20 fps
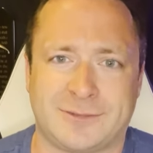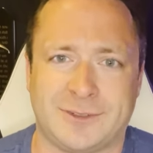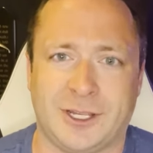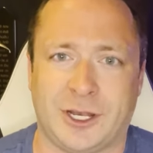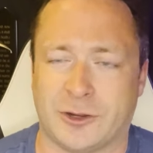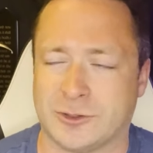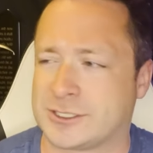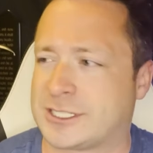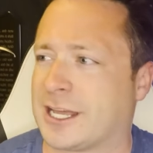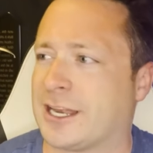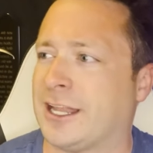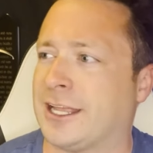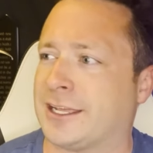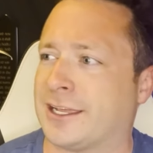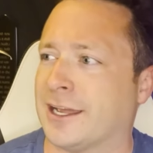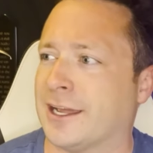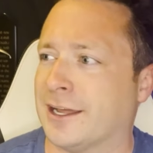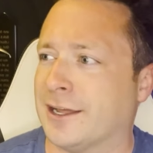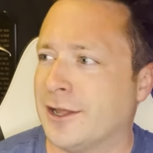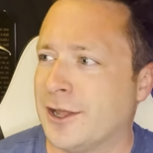It's kind of like
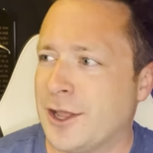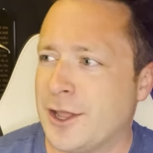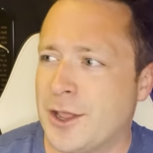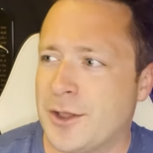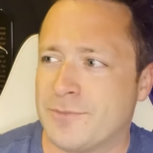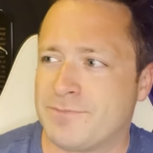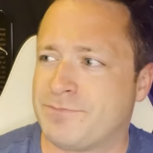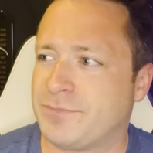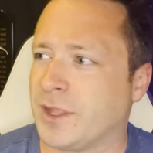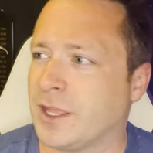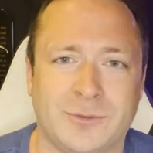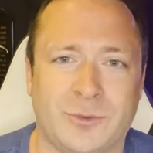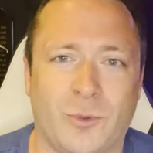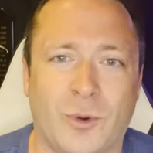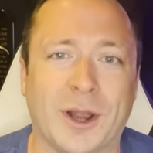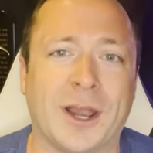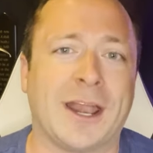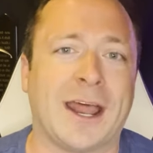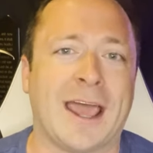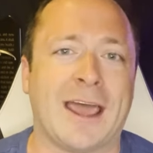a
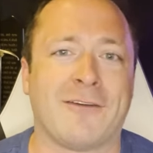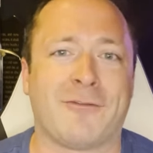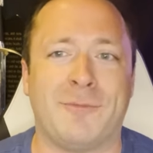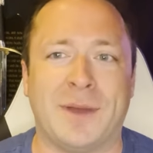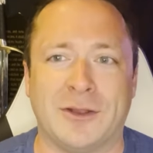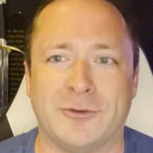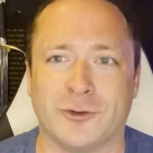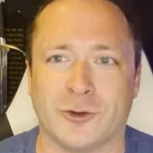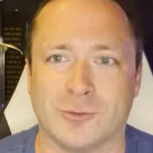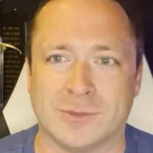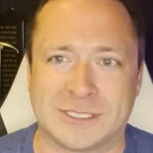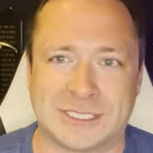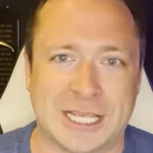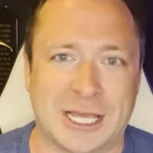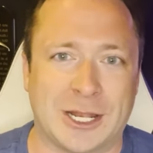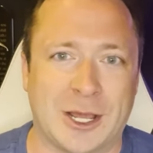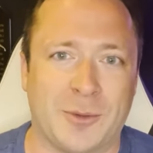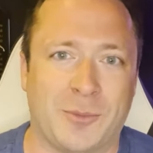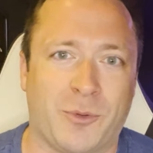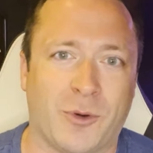1.5 bedroom
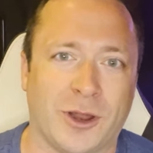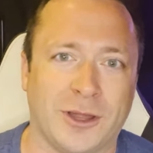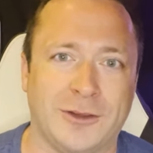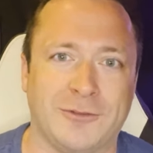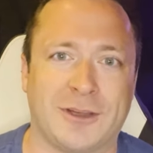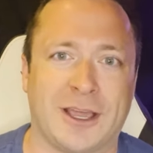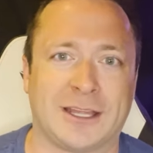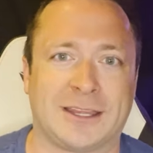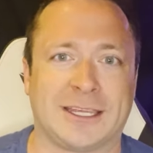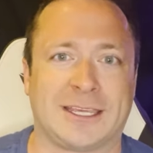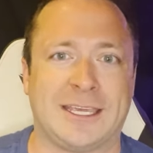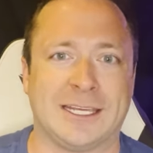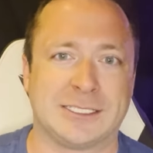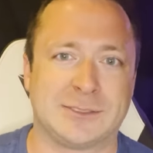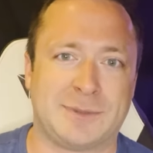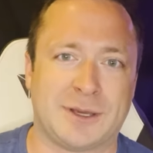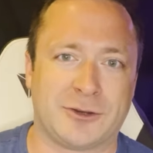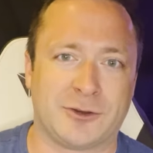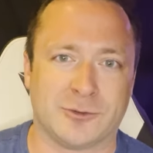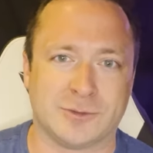setup where you've got the kids'
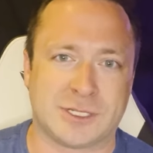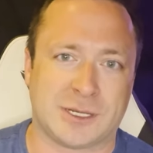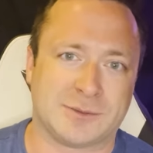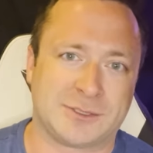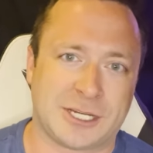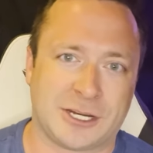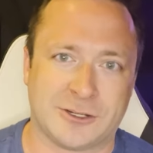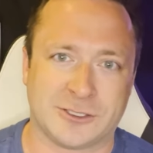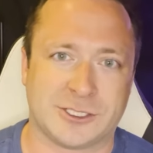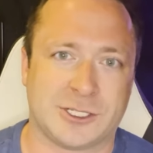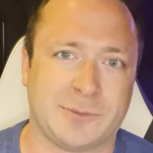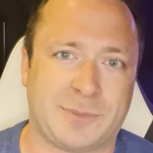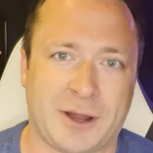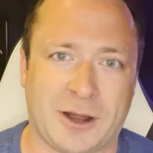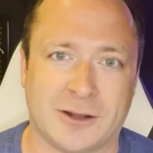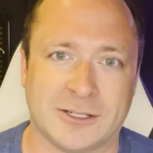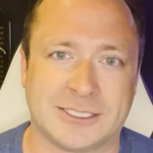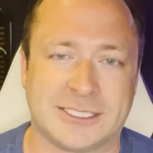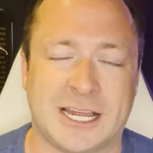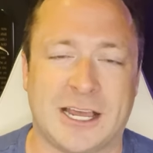bedrooms upstairs and the
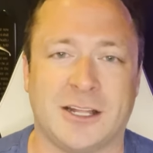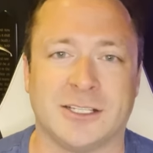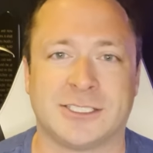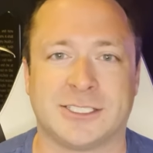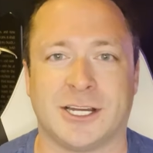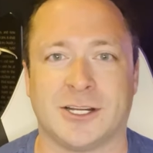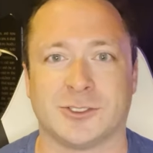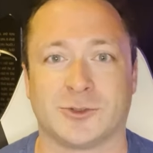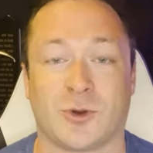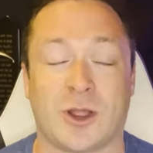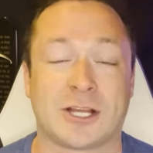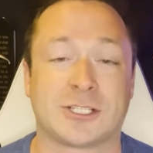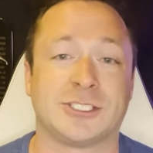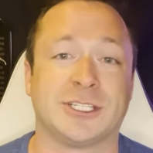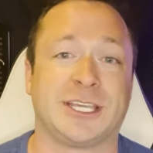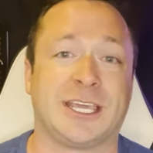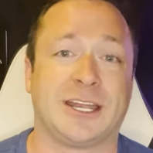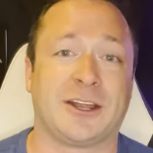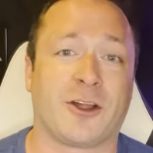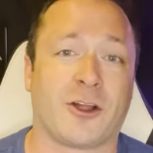parents downstairs. We're
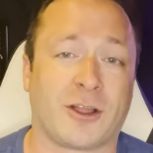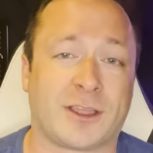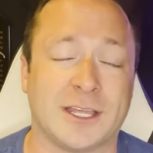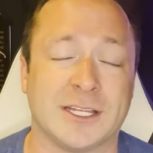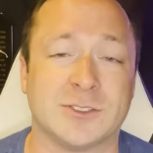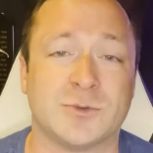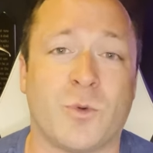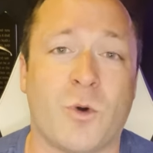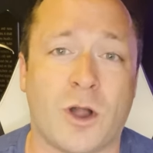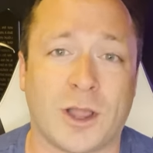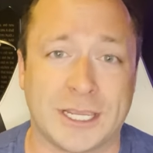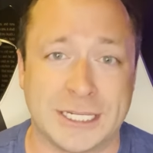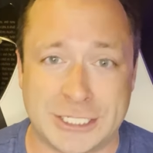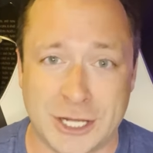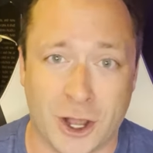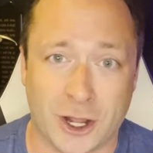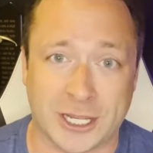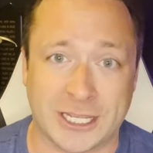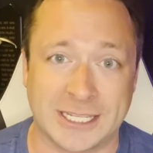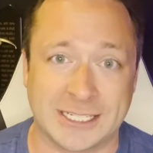actually getting our kids
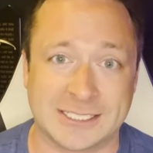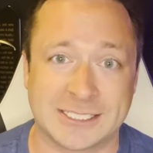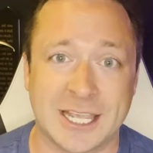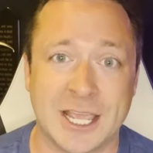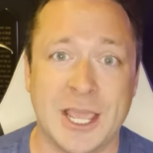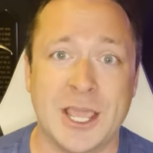walkie-talkies.